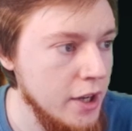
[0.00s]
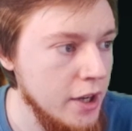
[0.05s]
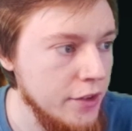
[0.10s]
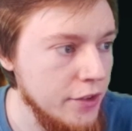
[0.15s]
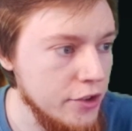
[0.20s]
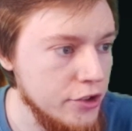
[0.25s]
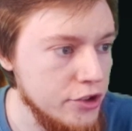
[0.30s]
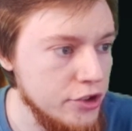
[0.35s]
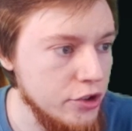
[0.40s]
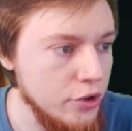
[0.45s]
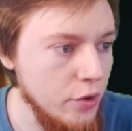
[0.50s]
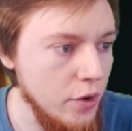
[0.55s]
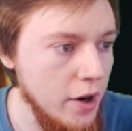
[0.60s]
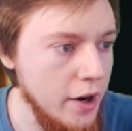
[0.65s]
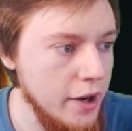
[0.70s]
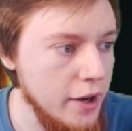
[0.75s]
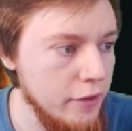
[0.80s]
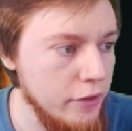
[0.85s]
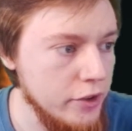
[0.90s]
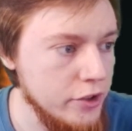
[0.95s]
The Scry
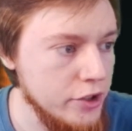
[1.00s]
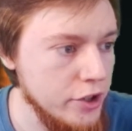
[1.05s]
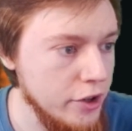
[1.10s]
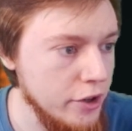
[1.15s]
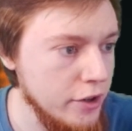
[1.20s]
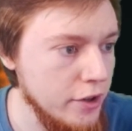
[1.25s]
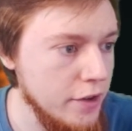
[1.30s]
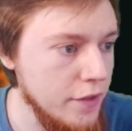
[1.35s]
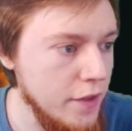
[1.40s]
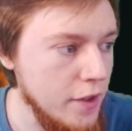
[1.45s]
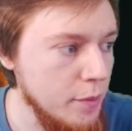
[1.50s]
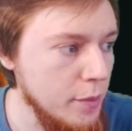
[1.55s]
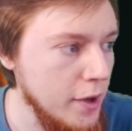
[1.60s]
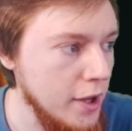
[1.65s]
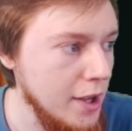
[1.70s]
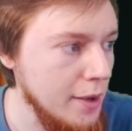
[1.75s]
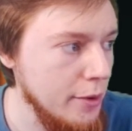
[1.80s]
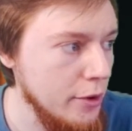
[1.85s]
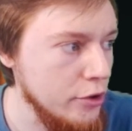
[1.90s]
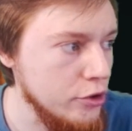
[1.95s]
every turn and then being
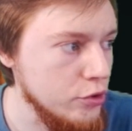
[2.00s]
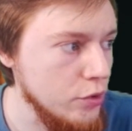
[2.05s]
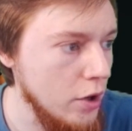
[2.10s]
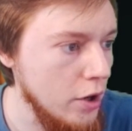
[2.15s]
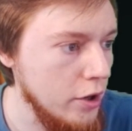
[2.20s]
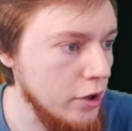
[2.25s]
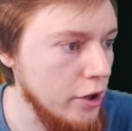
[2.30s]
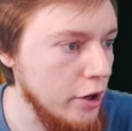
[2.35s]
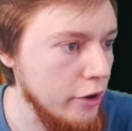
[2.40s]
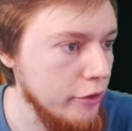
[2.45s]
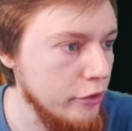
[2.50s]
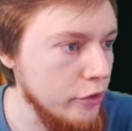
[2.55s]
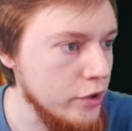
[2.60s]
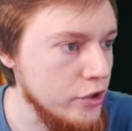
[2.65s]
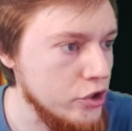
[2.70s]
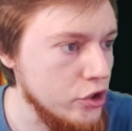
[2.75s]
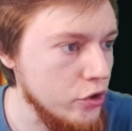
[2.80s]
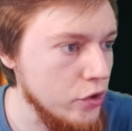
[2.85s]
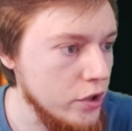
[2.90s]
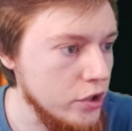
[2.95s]
able to draw a card for
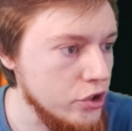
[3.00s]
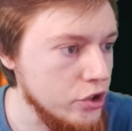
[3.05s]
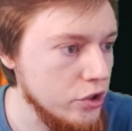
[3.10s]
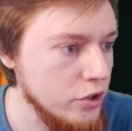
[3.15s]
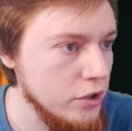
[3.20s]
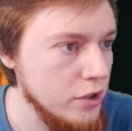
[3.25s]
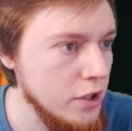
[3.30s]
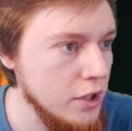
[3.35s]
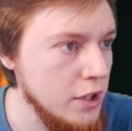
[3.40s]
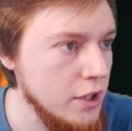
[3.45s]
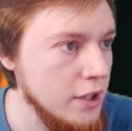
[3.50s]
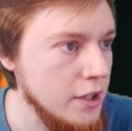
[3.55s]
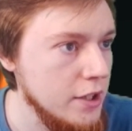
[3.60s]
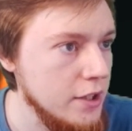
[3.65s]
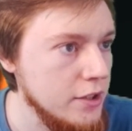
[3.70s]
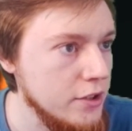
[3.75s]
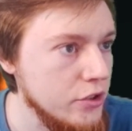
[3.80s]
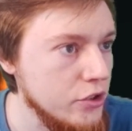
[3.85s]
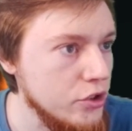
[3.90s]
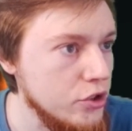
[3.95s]
each creature.
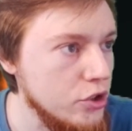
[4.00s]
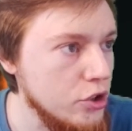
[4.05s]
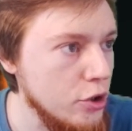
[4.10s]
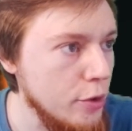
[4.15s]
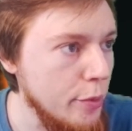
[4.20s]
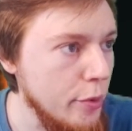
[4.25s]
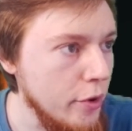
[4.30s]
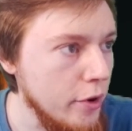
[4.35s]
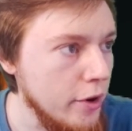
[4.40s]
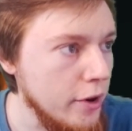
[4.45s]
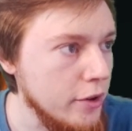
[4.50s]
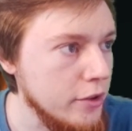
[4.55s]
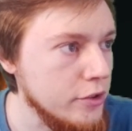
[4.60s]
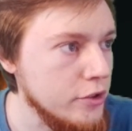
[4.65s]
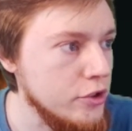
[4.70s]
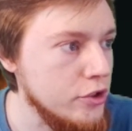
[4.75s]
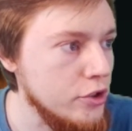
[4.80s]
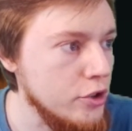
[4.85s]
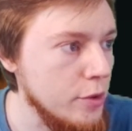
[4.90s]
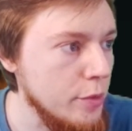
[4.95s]
Super,
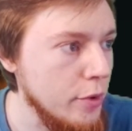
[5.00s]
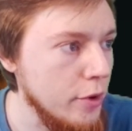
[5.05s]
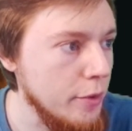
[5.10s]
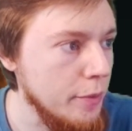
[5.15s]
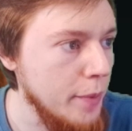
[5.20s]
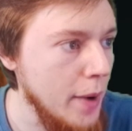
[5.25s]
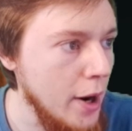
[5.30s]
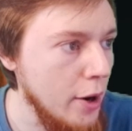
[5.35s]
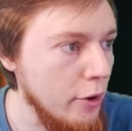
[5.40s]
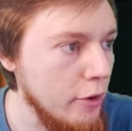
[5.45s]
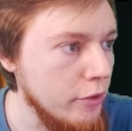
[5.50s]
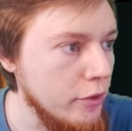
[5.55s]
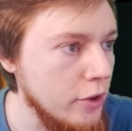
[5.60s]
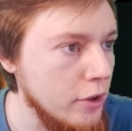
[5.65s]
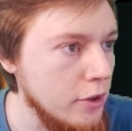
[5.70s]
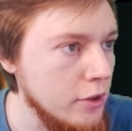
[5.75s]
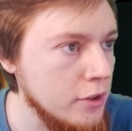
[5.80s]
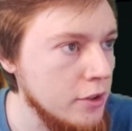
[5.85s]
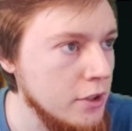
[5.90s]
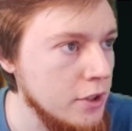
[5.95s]
super
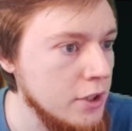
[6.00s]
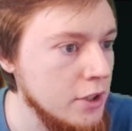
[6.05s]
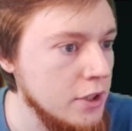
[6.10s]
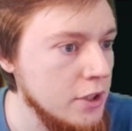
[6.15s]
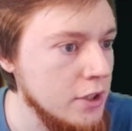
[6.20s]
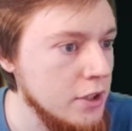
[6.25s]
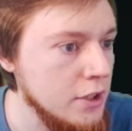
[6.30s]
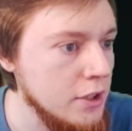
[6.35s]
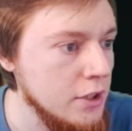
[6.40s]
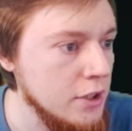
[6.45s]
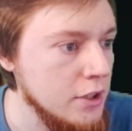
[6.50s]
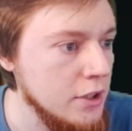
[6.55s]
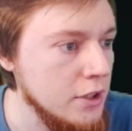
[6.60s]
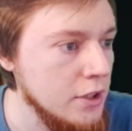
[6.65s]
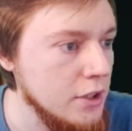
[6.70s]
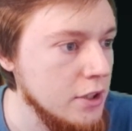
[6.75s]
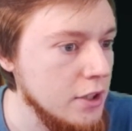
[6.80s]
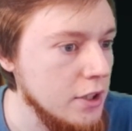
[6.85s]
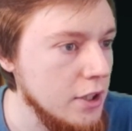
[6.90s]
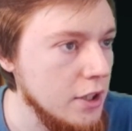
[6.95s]
powerful.
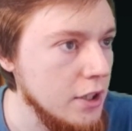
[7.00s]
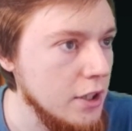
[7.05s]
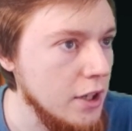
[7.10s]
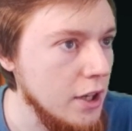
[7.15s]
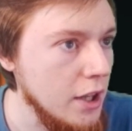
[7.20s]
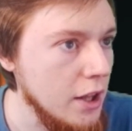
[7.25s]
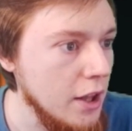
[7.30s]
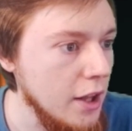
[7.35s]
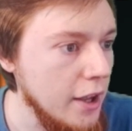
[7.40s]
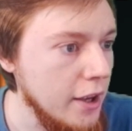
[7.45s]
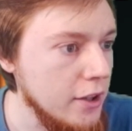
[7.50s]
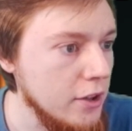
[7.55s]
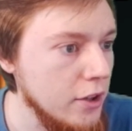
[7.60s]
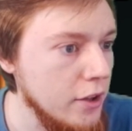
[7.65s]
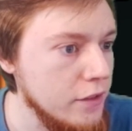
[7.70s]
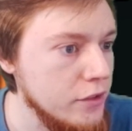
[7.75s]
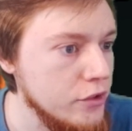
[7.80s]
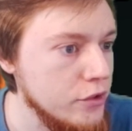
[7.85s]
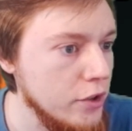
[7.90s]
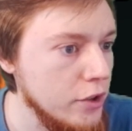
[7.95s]
Like
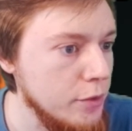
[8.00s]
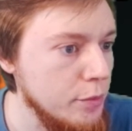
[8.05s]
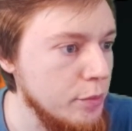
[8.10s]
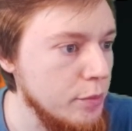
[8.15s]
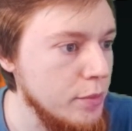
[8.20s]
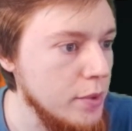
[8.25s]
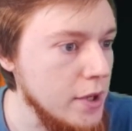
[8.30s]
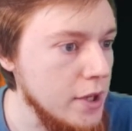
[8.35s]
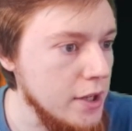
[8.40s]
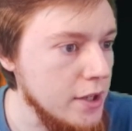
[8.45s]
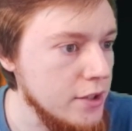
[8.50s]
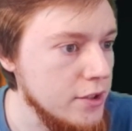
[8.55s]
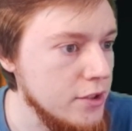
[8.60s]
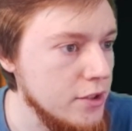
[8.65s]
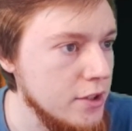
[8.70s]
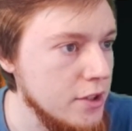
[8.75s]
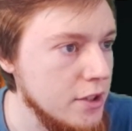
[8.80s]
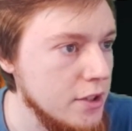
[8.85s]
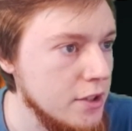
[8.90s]
Lovestruck Beast.